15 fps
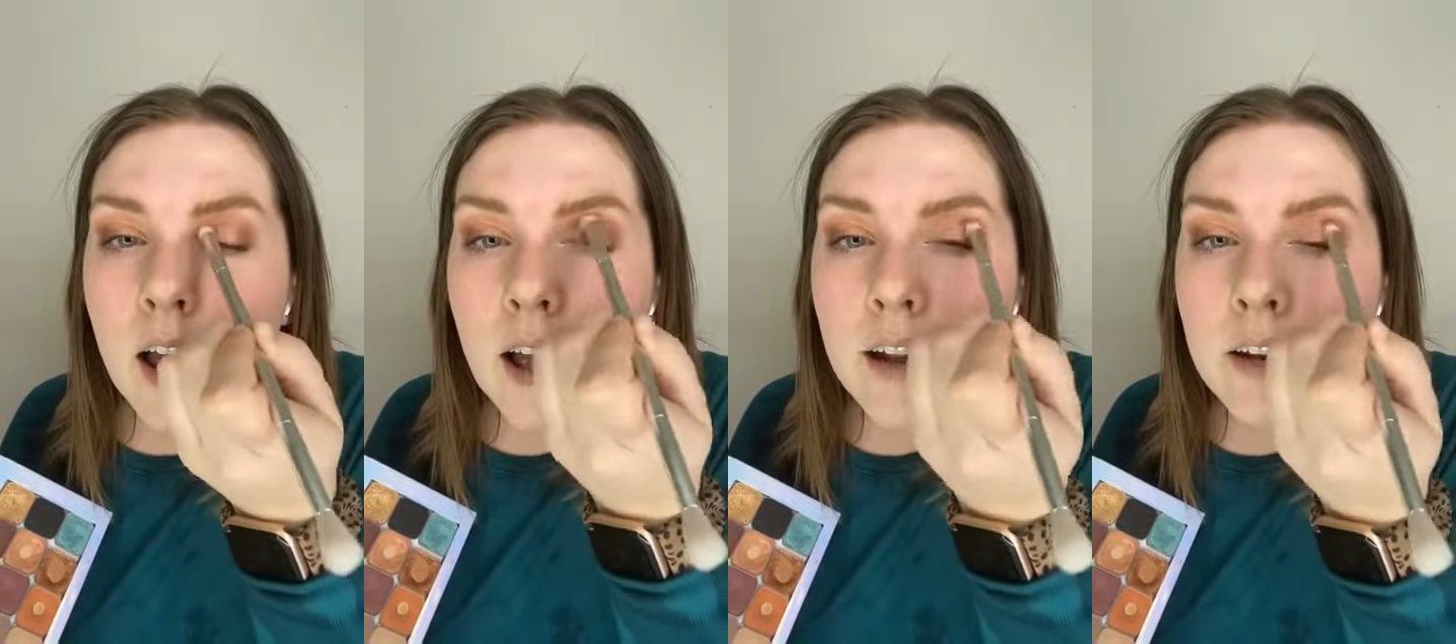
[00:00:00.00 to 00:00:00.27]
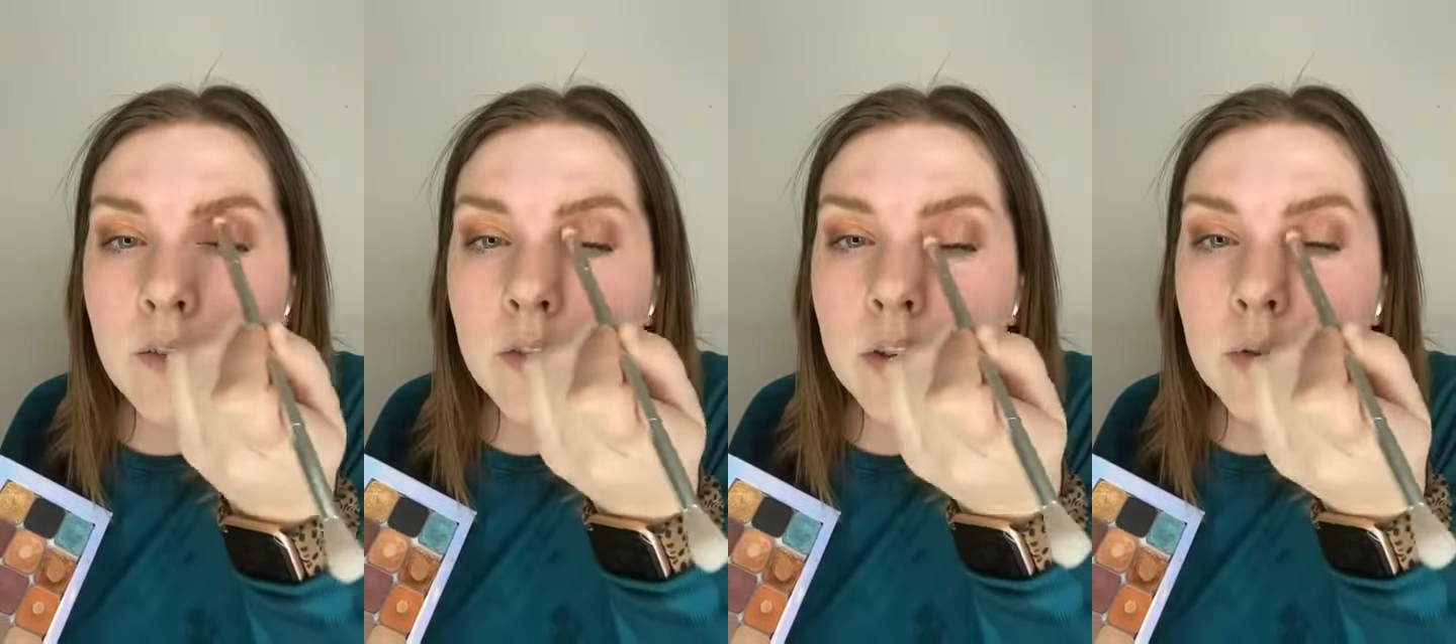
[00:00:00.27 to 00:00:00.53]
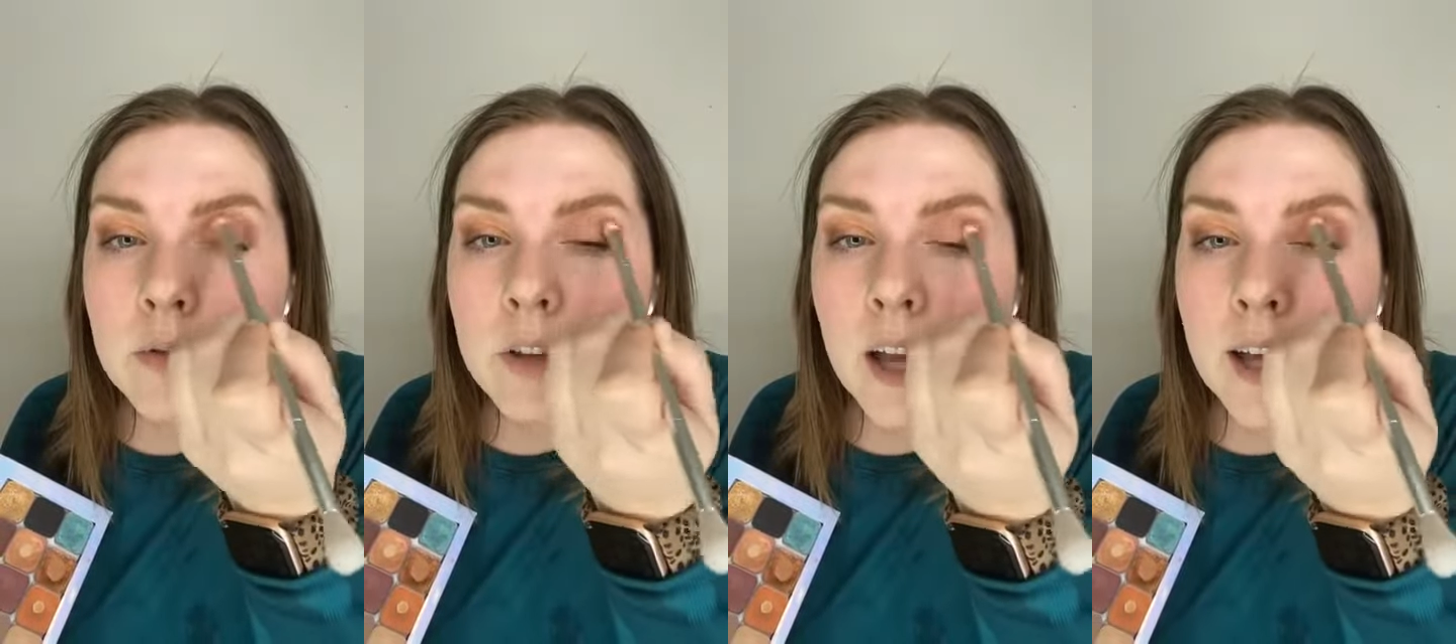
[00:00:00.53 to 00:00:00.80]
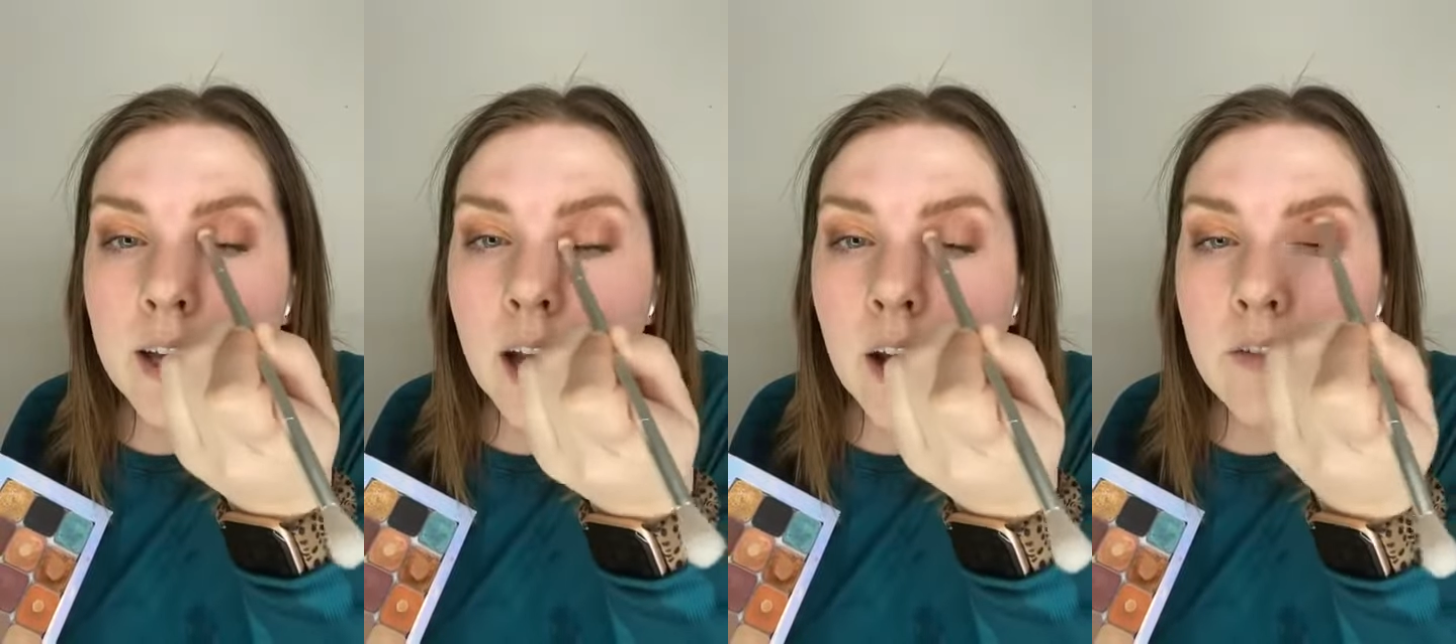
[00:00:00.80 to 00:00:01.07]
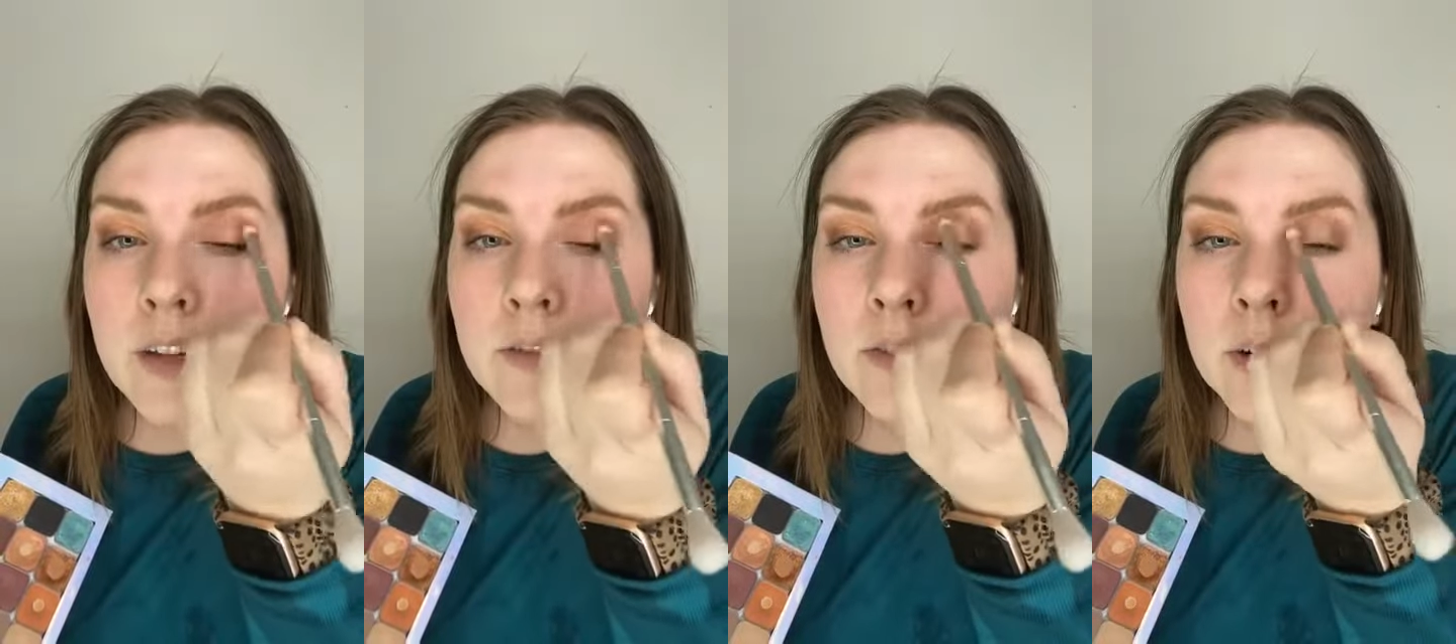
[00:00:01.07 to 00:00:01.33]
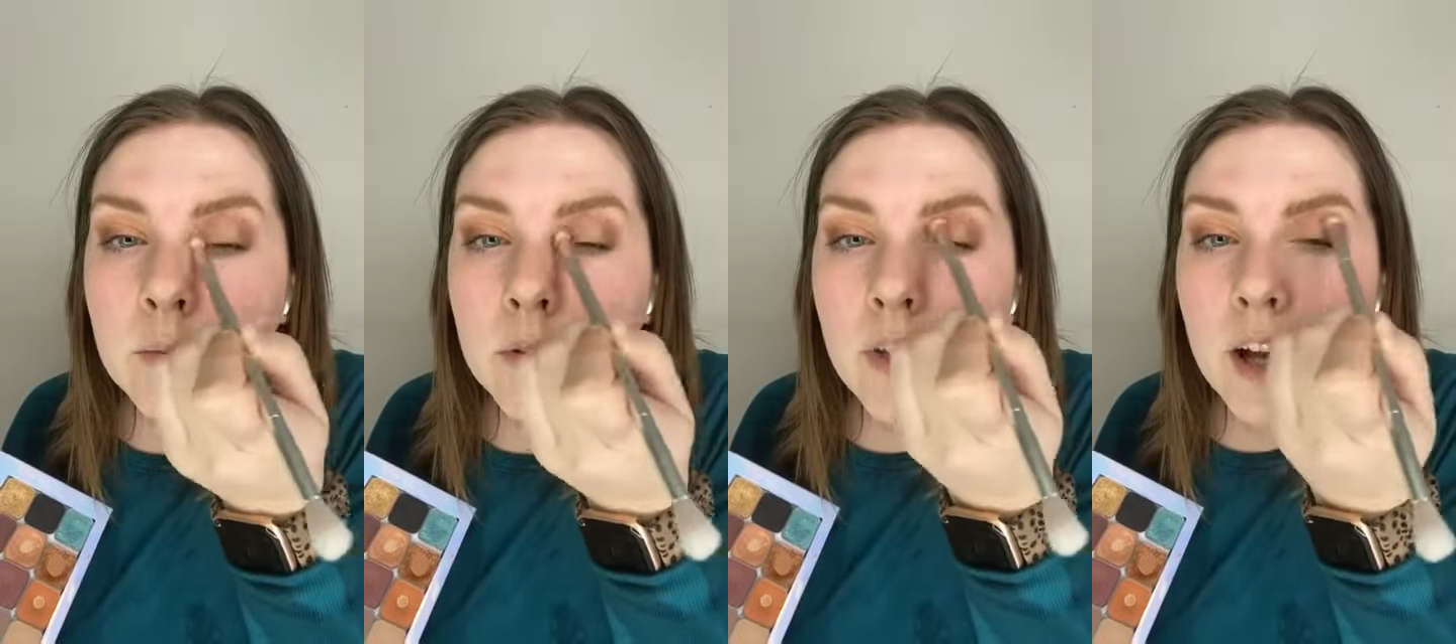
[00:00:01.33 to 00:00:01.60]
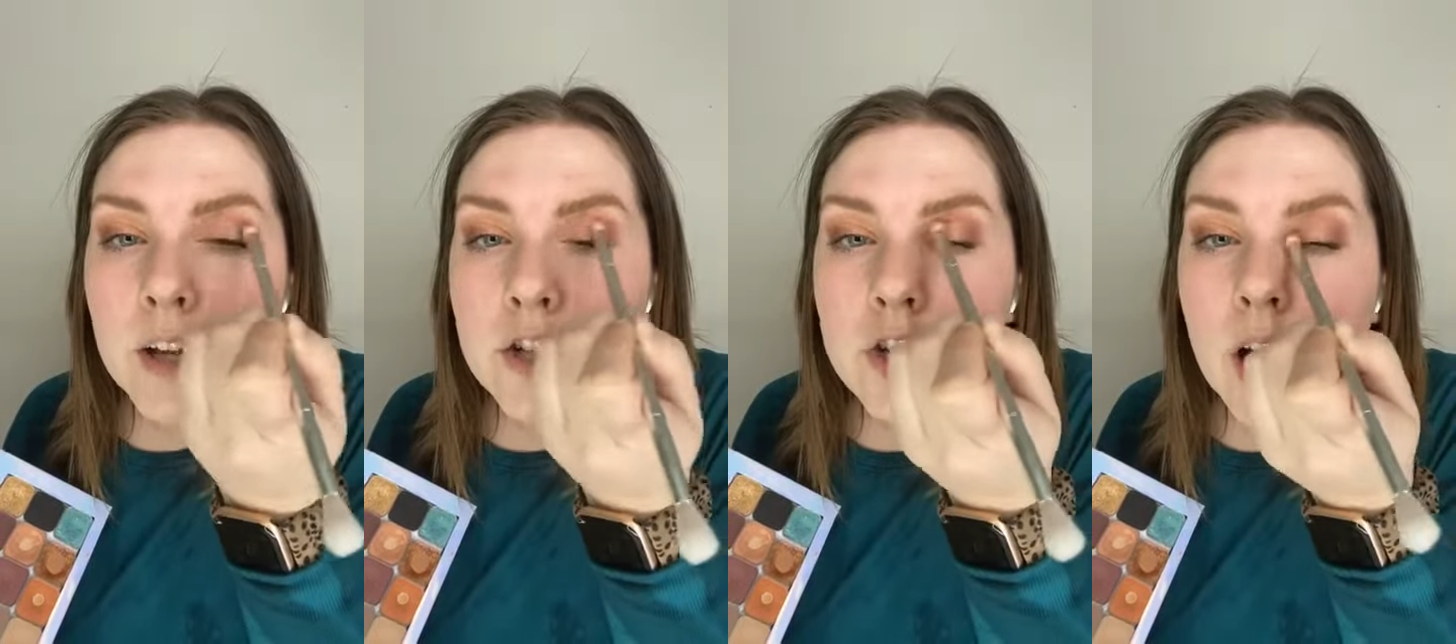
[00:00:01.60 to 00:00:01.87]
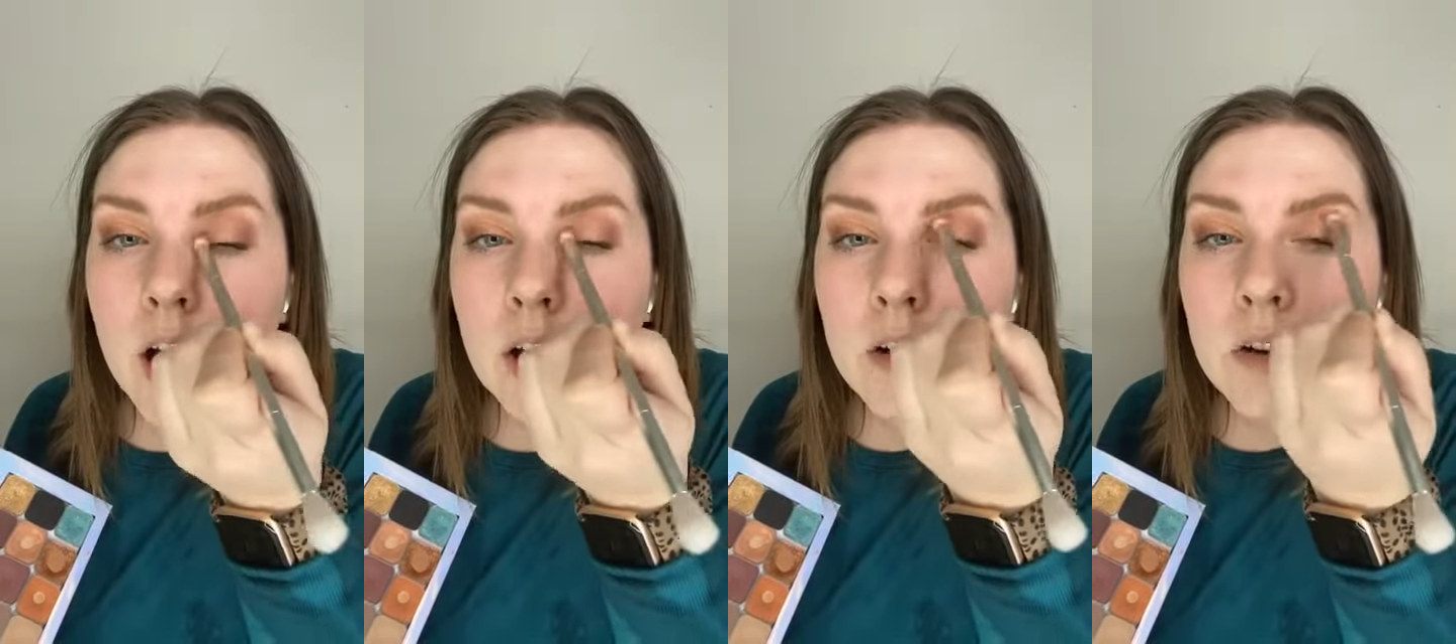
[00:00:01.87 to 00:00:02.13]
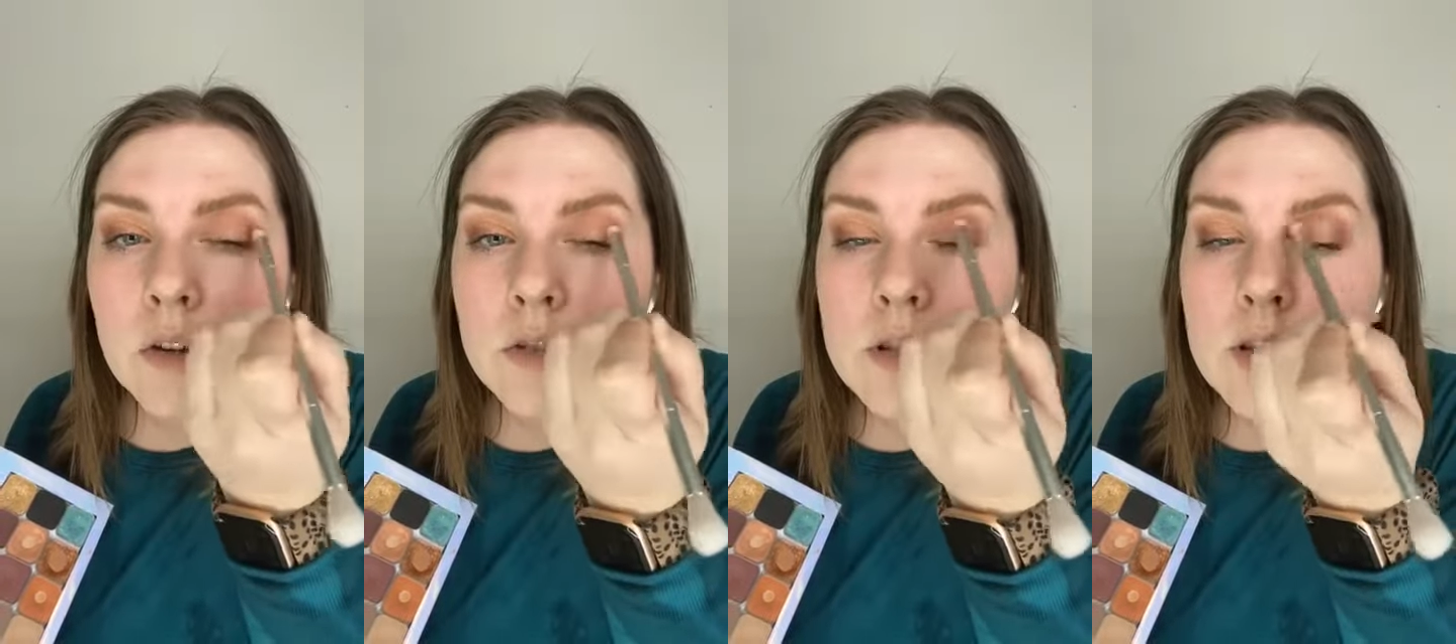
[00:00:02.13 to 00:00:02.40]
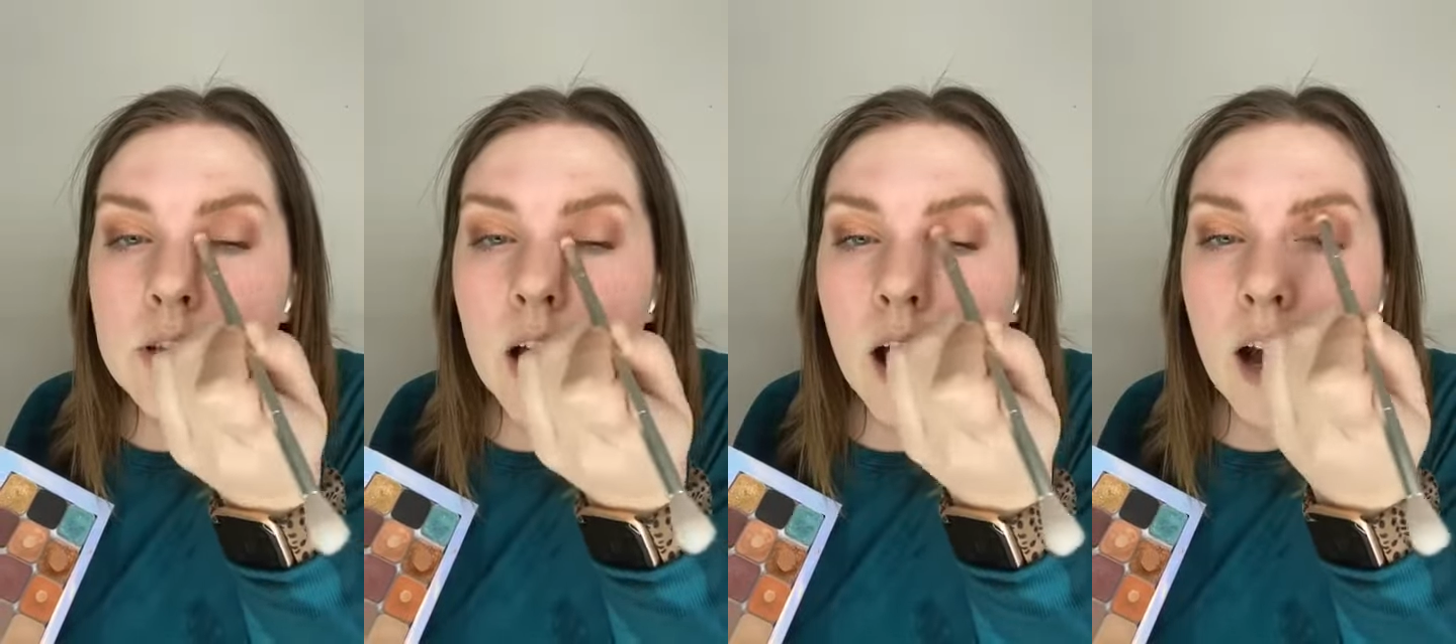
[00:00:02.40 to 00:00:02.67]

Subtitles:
And if you like having fun with eyeshadows,